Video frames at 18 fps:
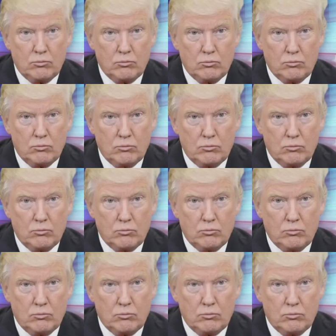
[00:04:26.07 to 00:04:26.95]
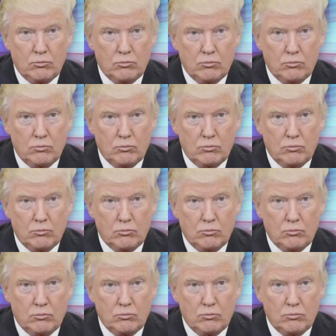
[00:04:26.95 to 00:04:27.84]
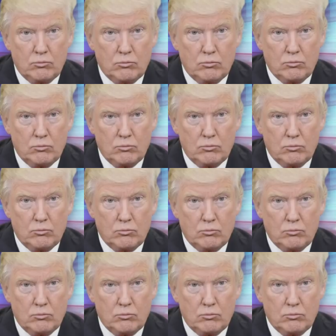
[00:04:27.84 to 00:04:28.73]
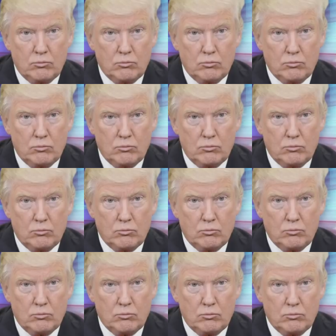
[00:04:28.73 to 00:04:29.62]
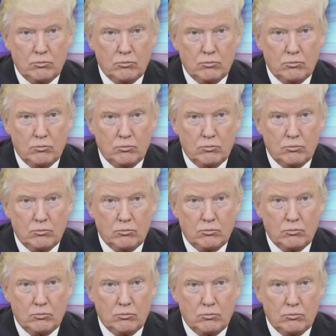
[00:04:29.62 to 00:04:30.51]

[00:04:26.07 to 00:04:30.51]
This person isn't speaking.